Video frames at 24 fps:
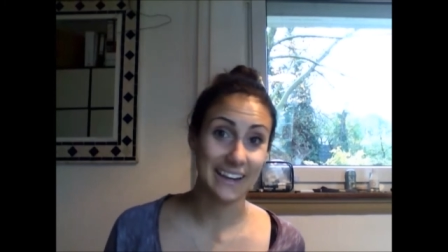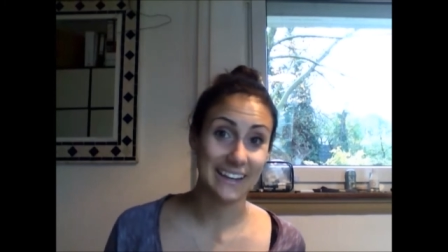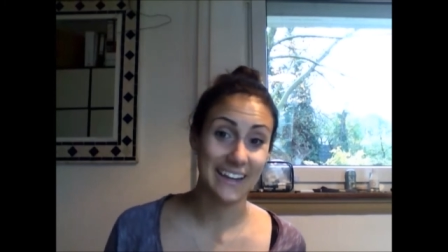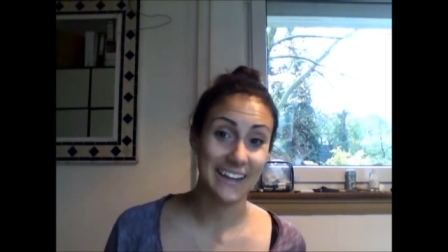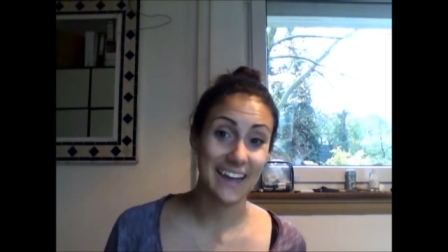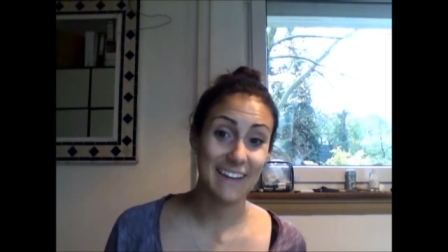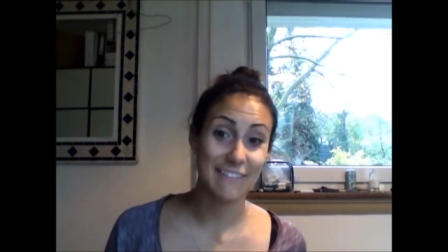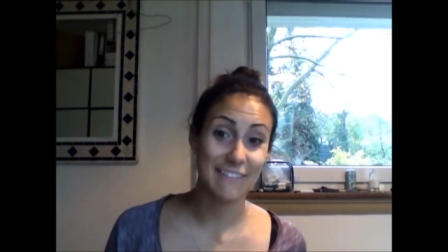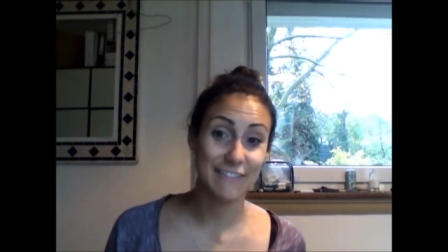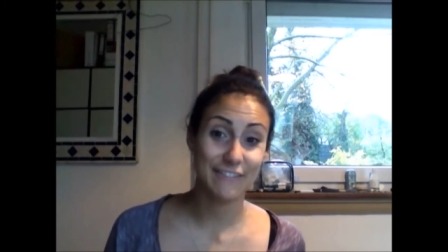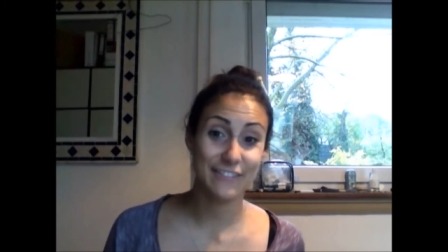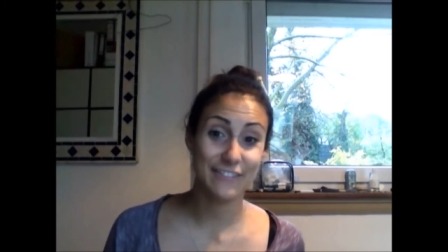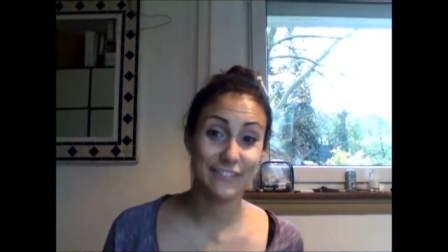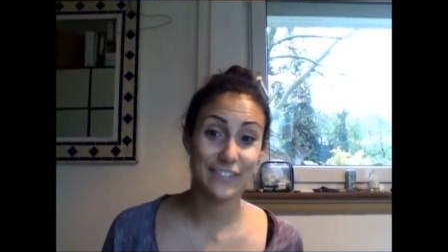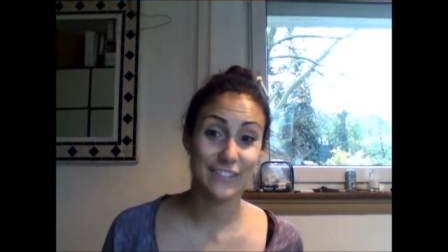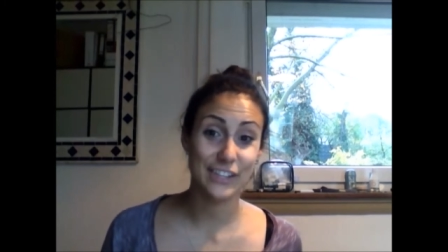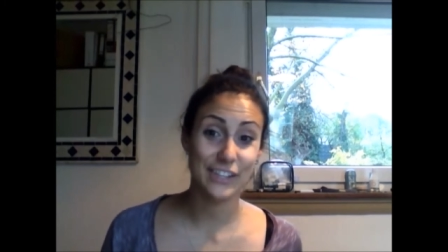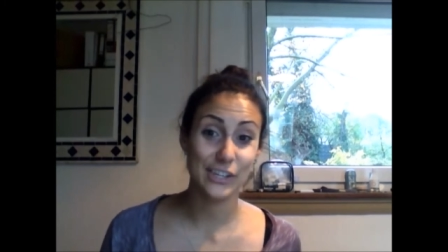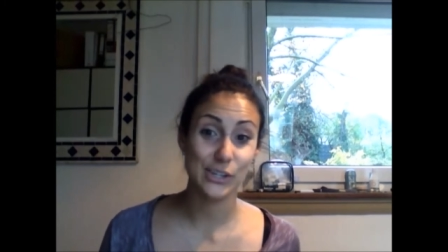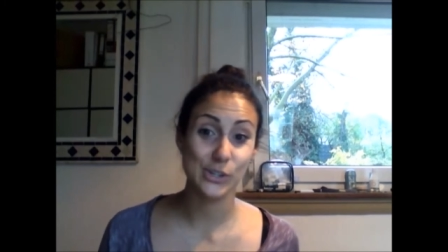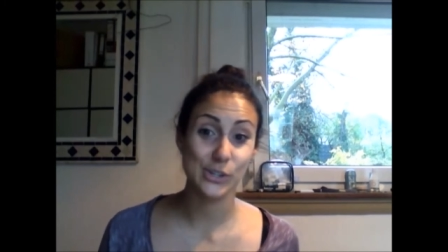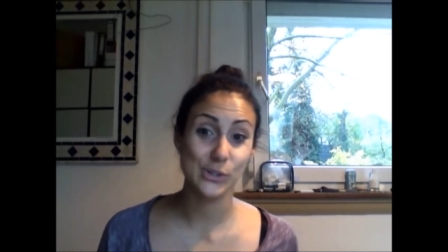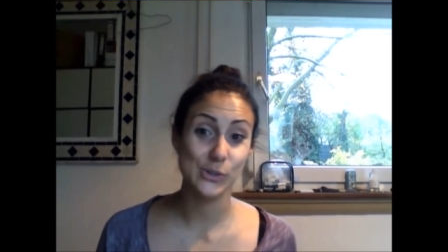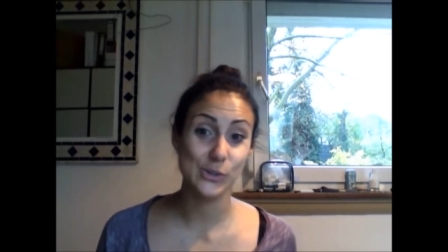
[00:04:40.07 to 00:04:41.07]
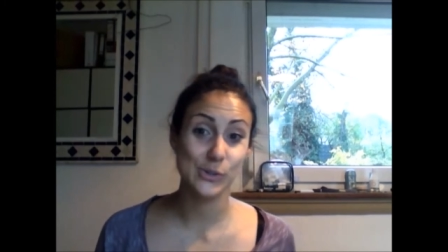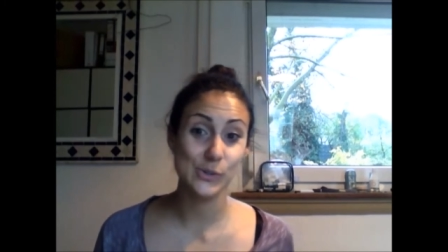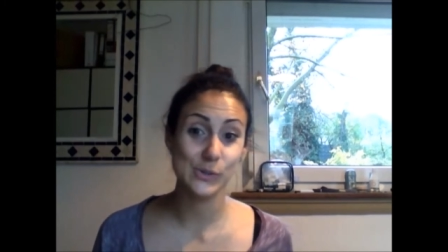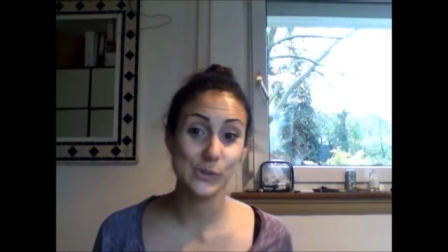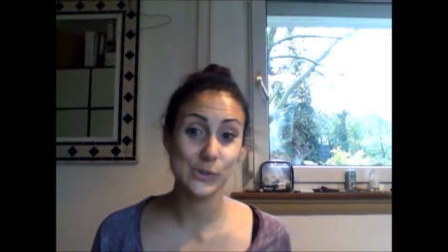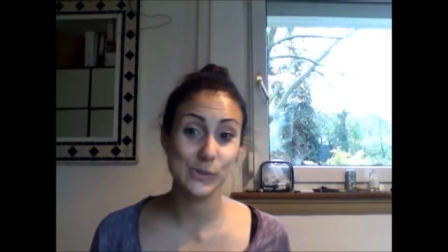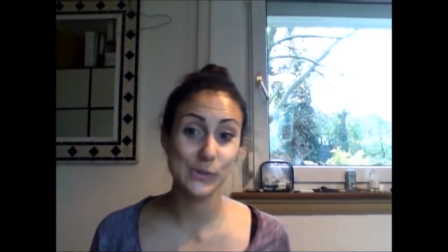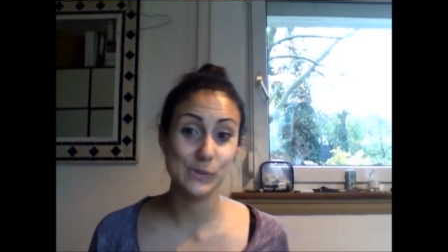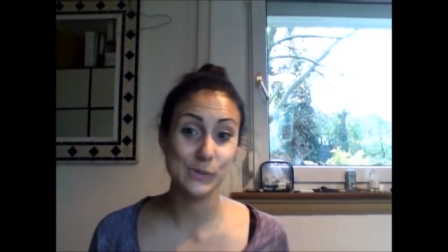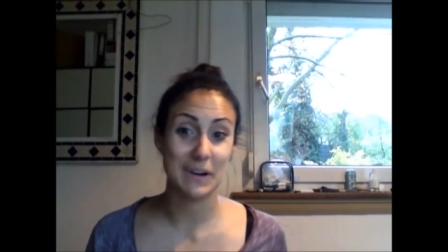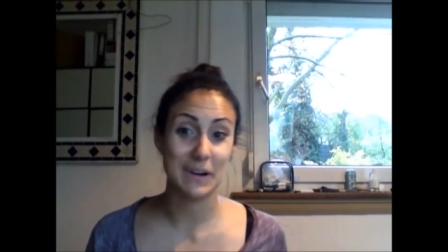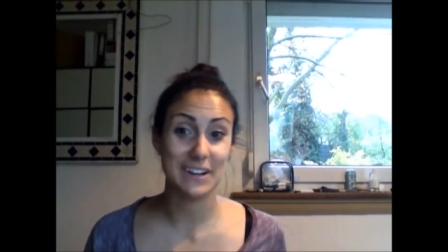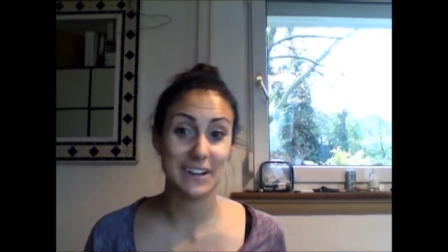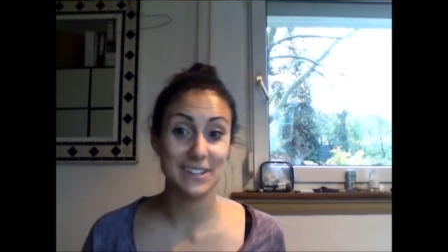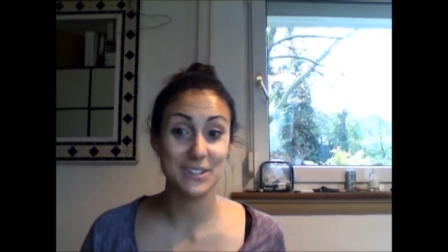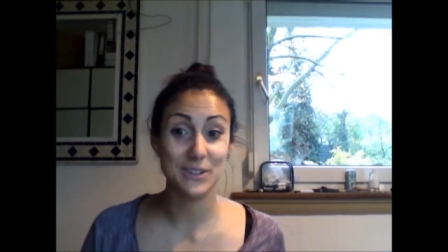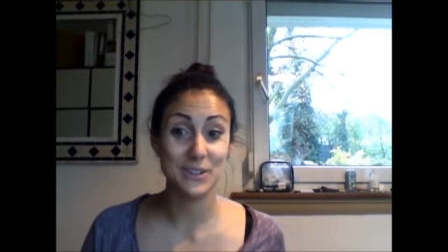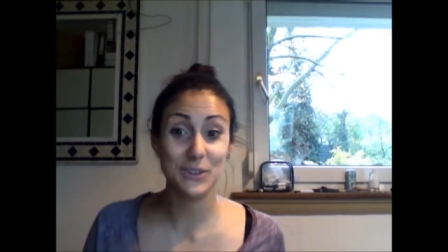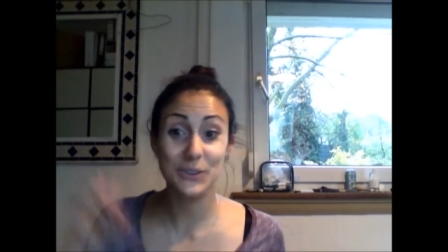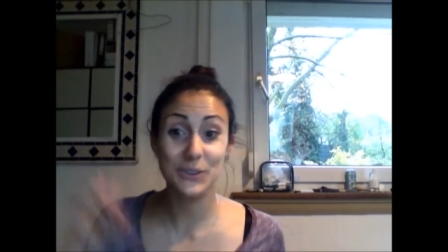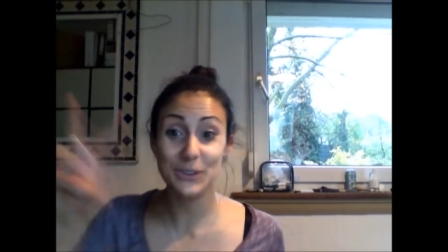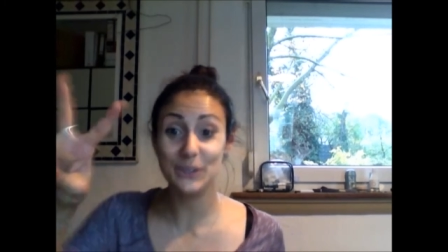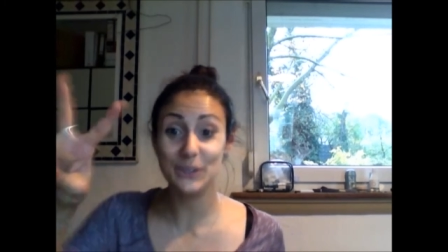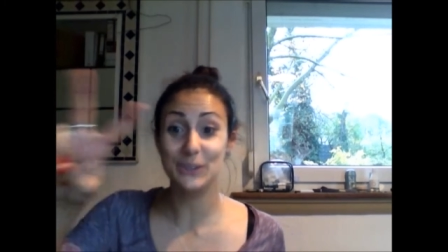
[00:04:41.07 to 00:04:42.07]
nephew, my
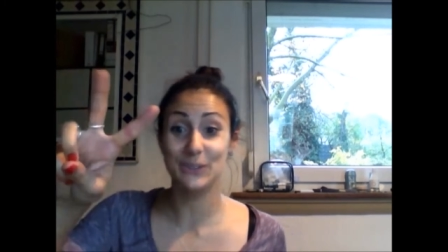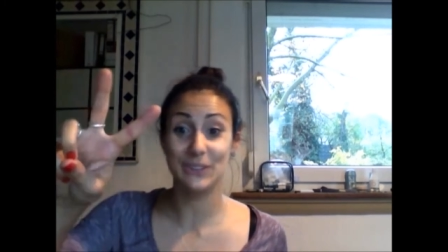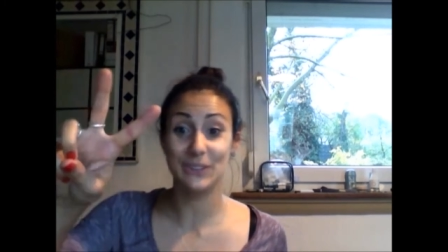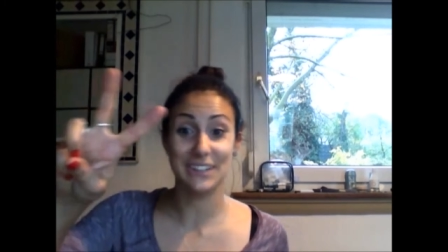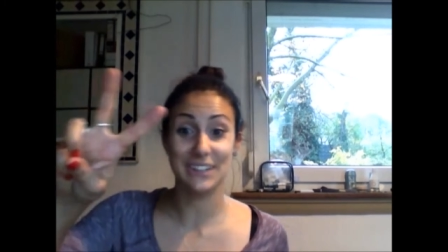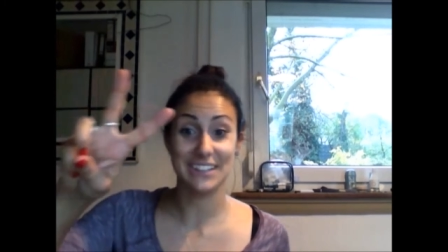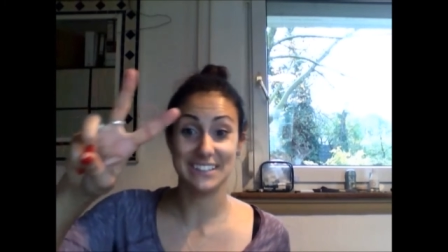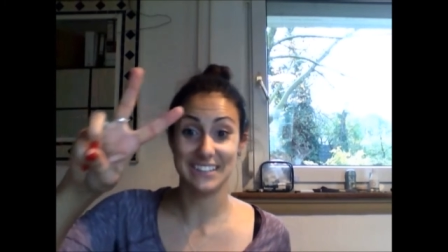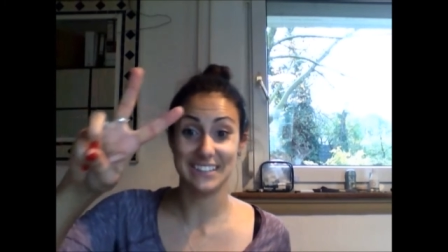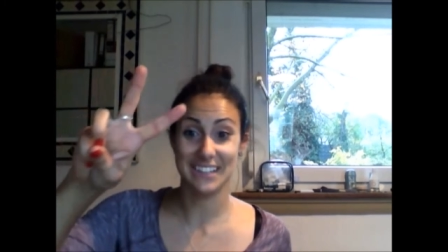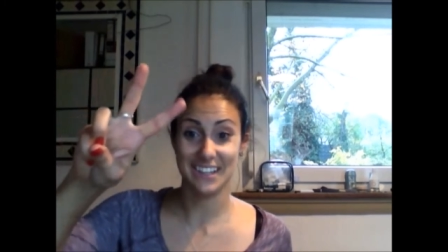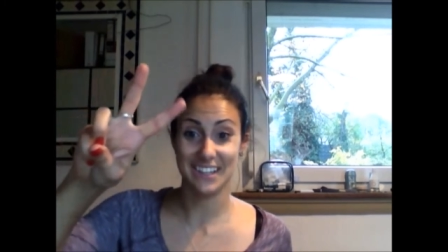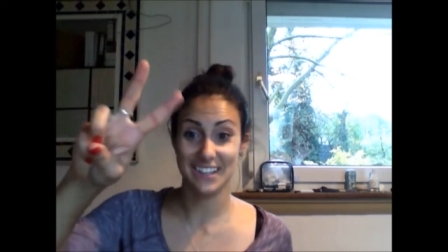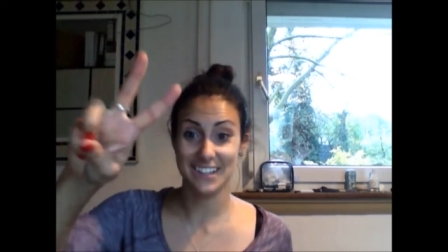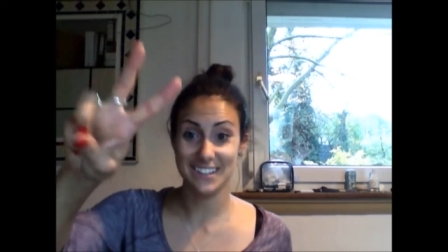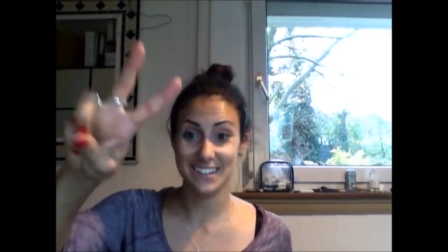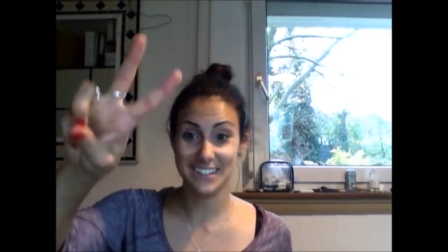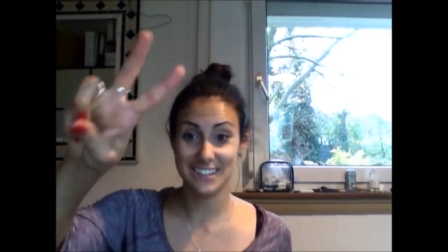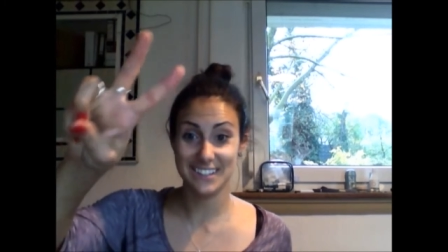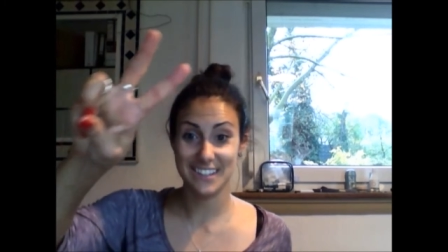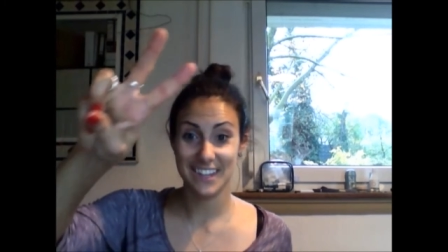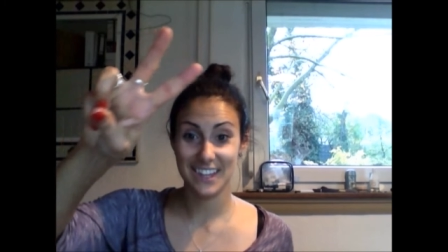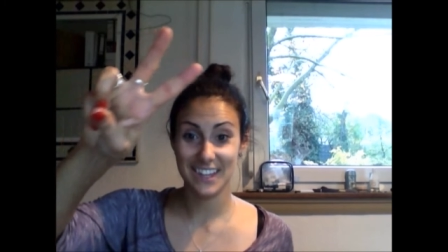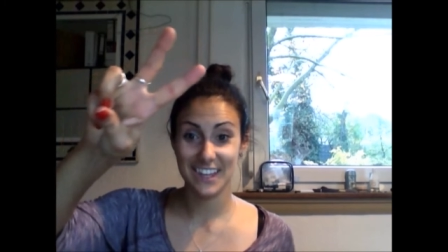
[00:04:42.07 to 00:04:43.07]
two new nieces.